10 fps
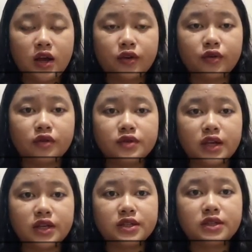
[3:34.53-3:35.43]
Growth
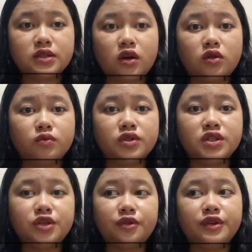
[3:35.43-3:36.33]
is almost
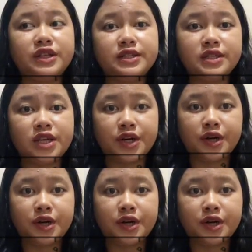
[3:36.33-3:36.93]
zero this year.